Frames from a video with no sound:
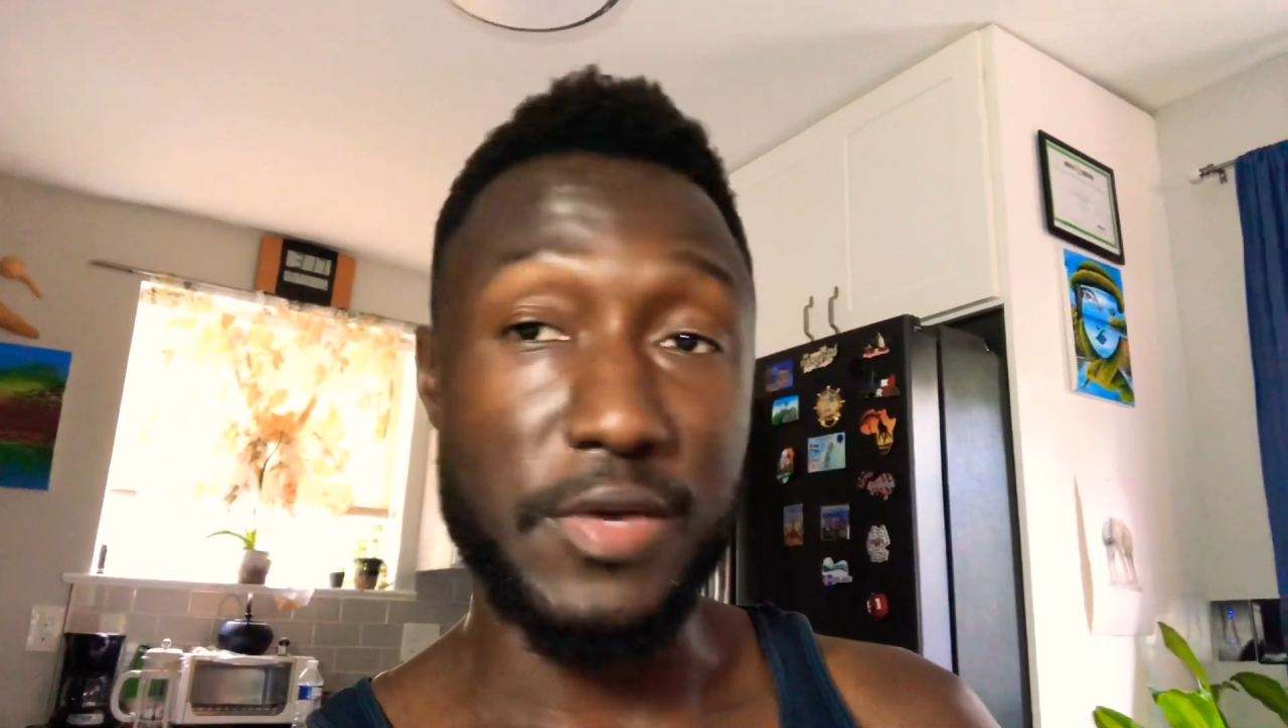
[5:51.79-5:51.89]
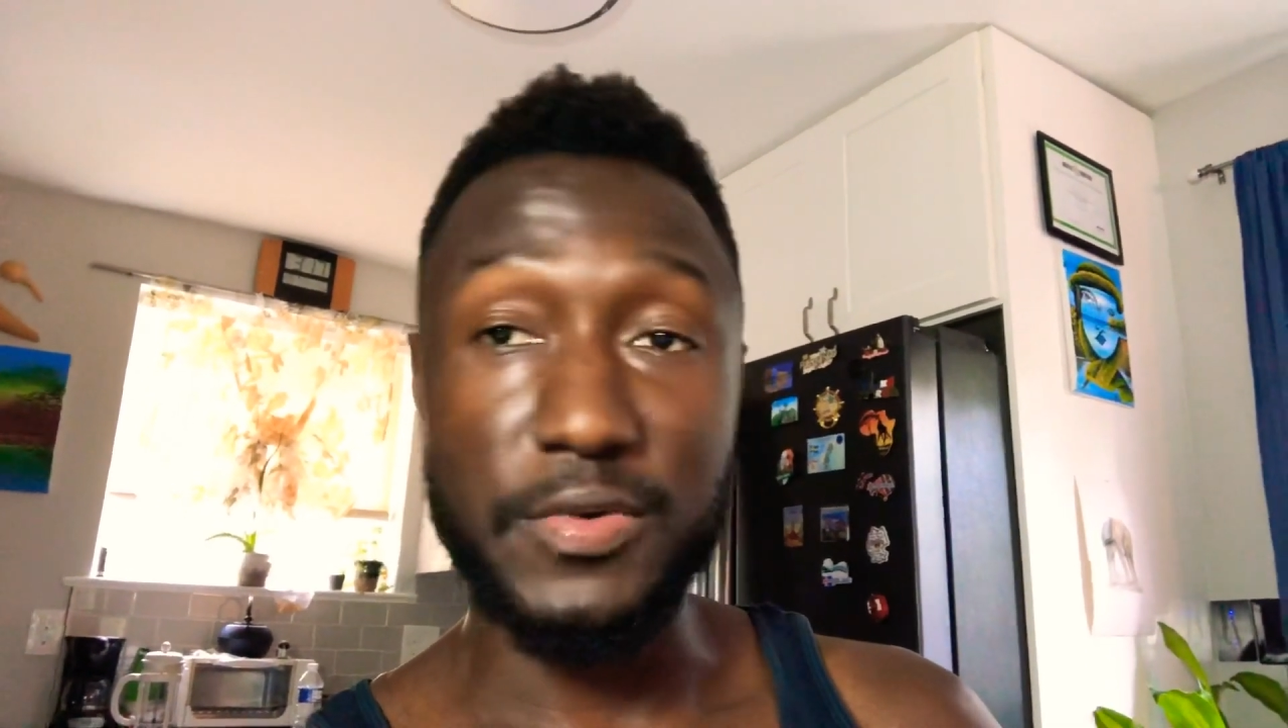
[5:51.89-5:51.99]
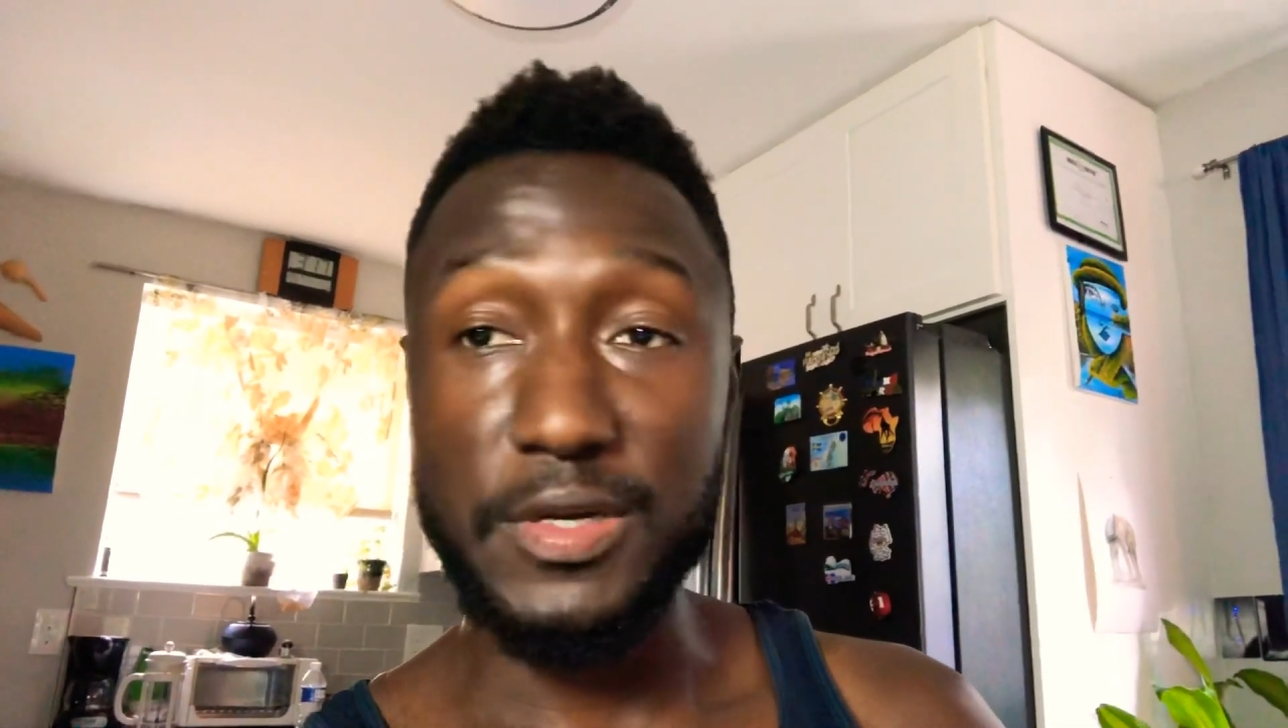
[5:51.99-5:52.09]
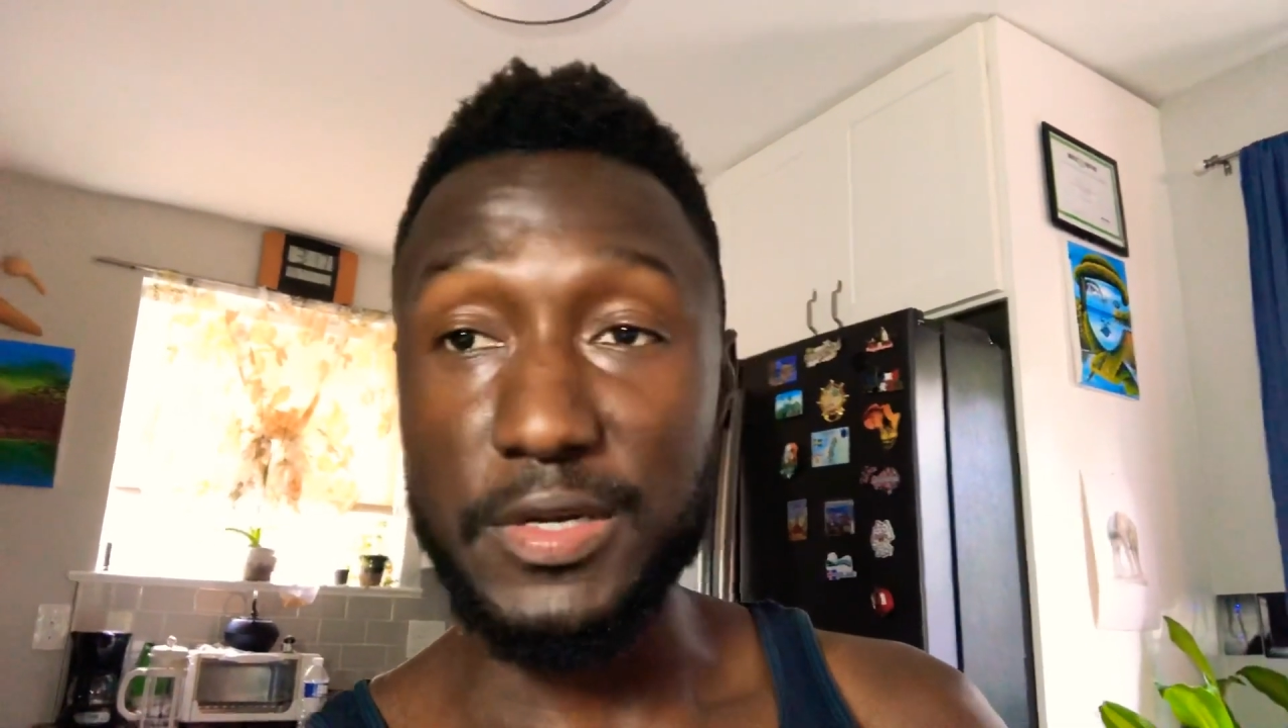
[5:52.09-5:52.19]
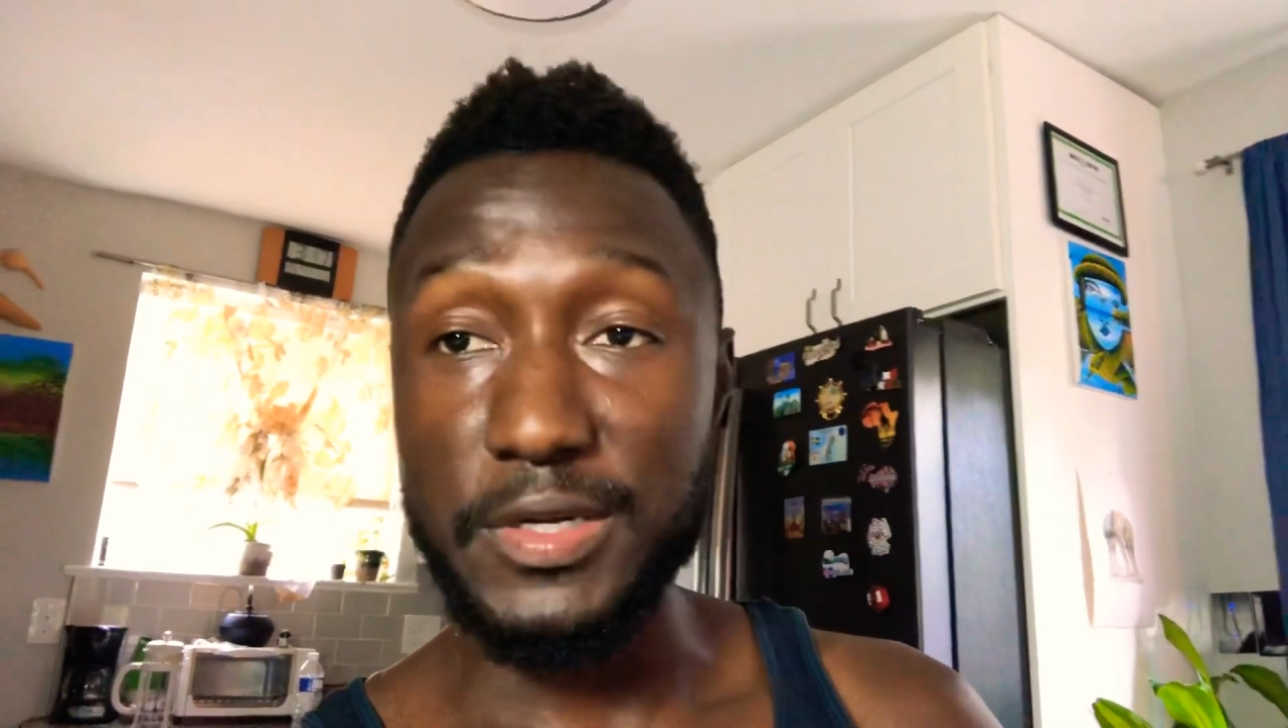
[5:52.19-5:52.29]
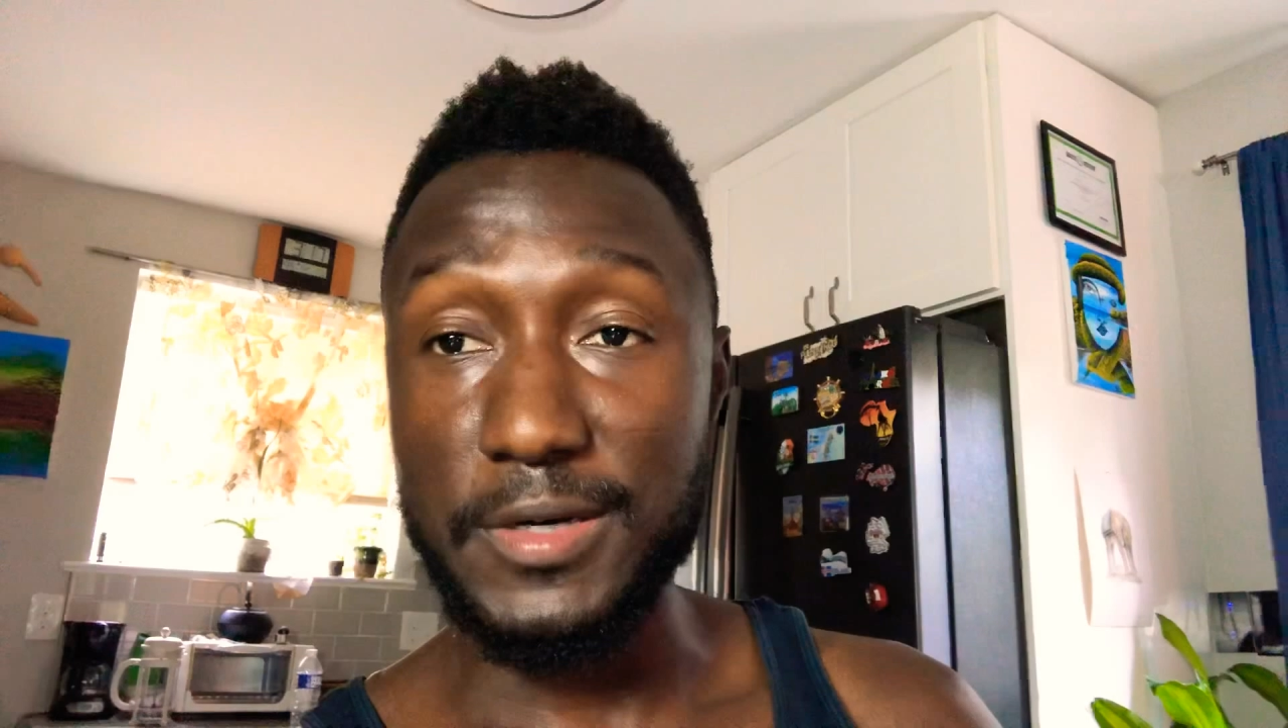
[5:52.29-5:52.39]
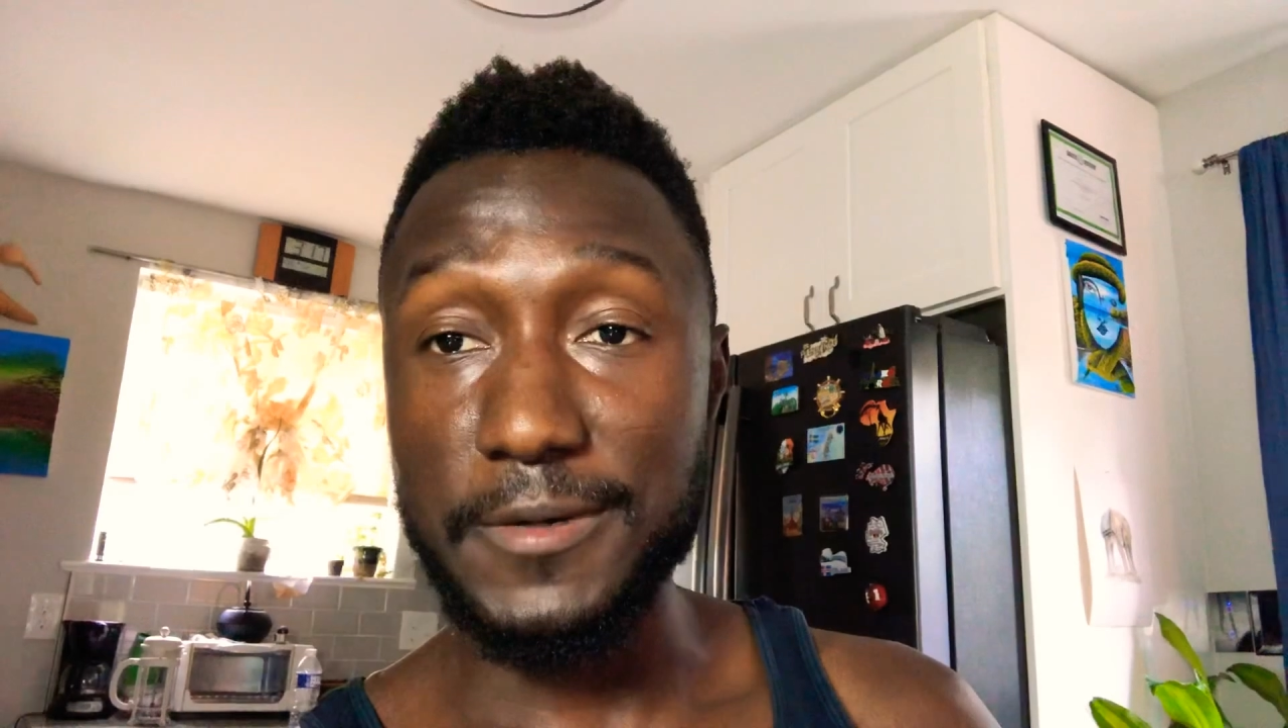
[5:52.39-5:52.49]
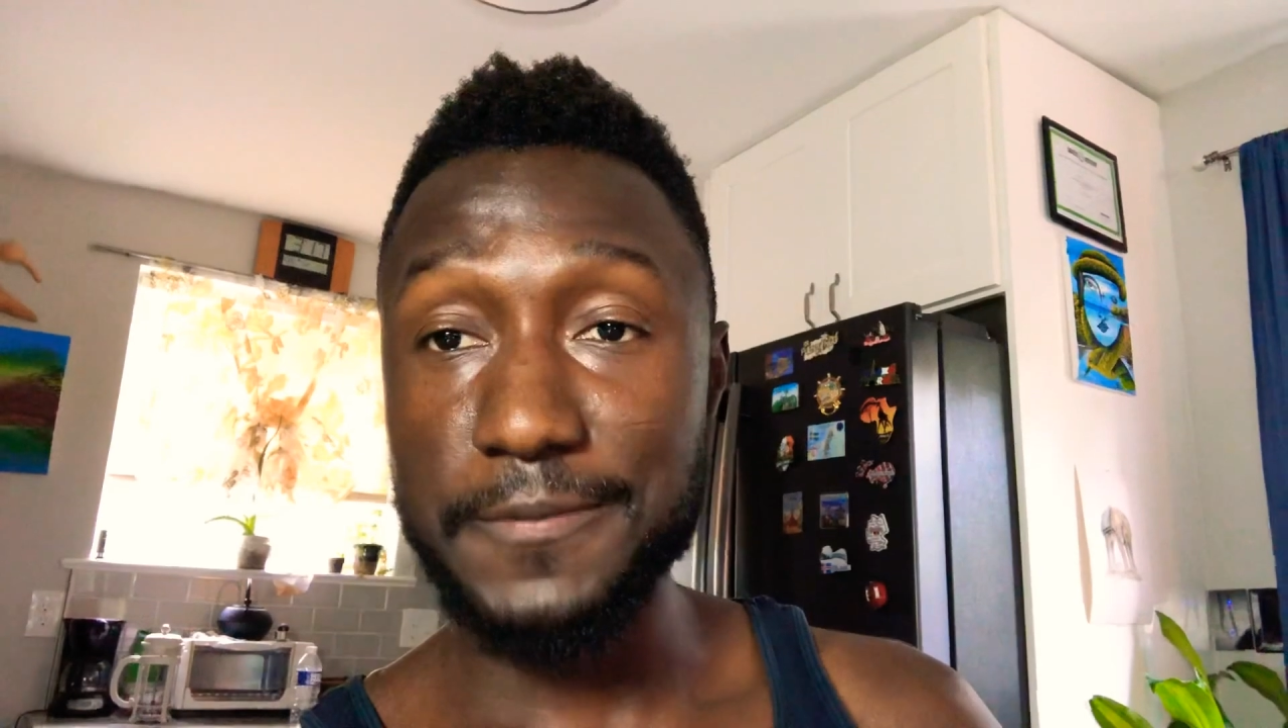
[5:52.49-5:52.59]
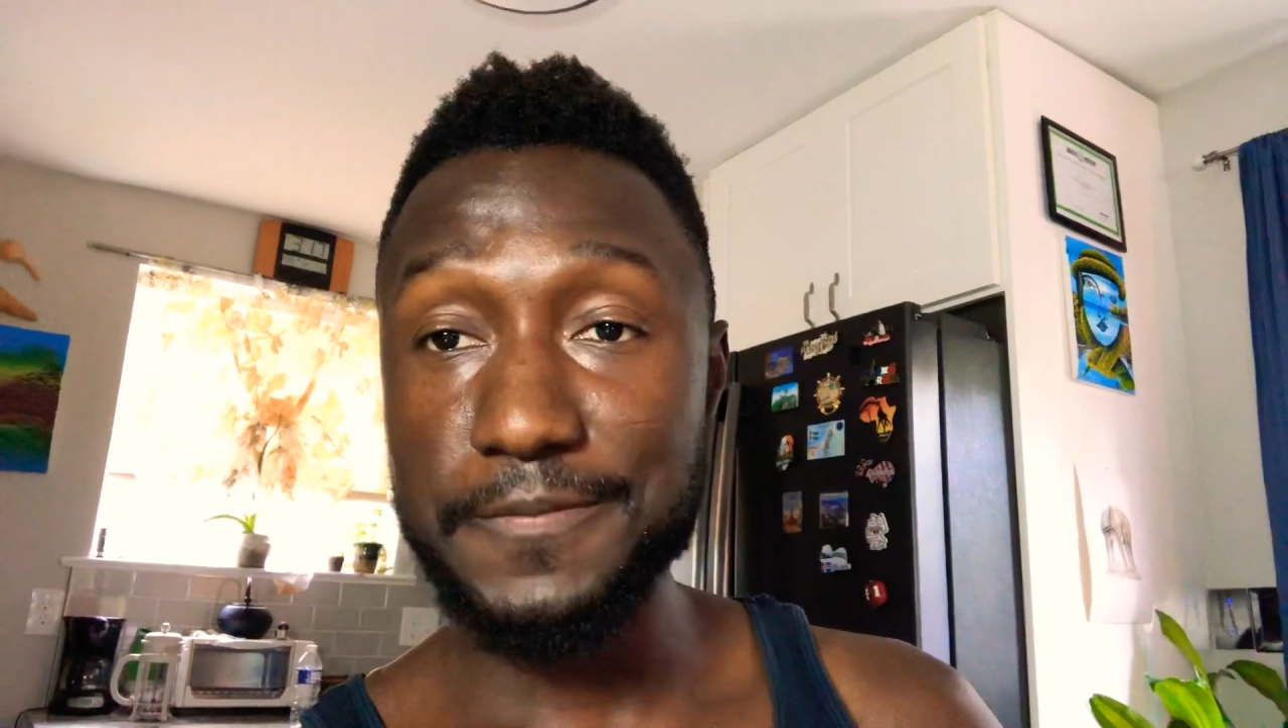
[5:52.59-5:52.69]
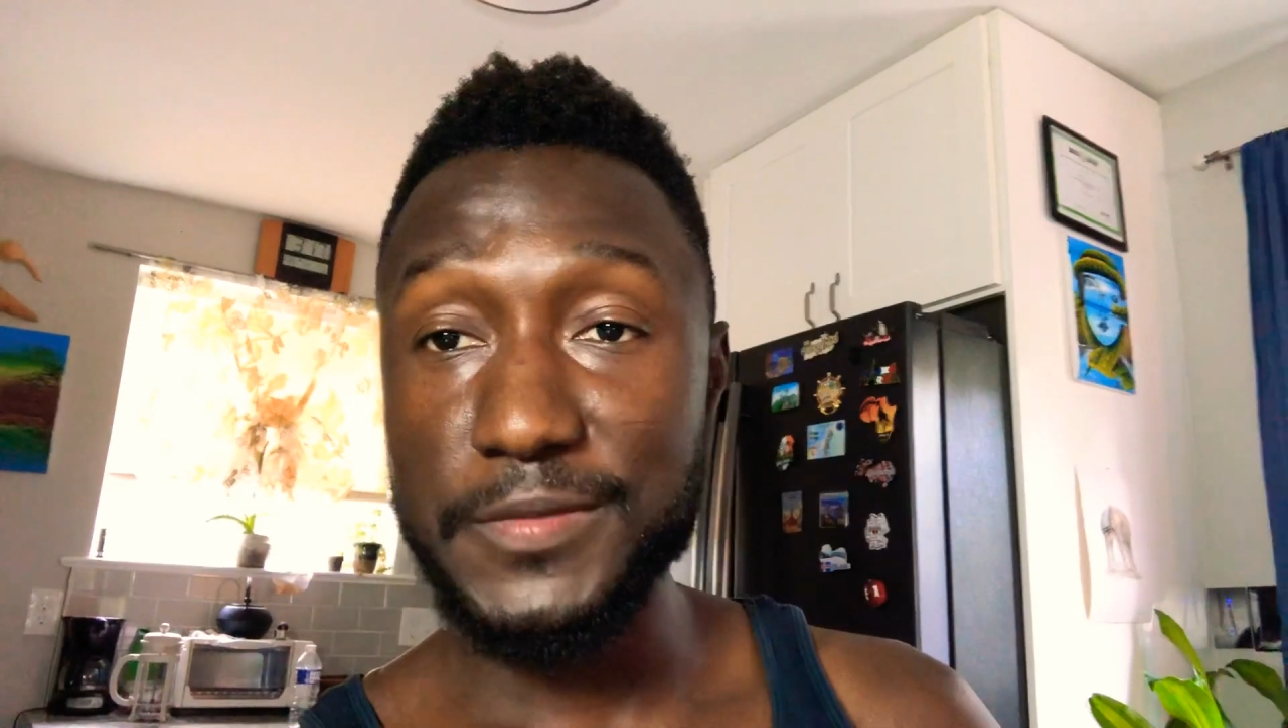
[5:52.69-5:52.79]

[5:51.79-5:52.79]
we're here.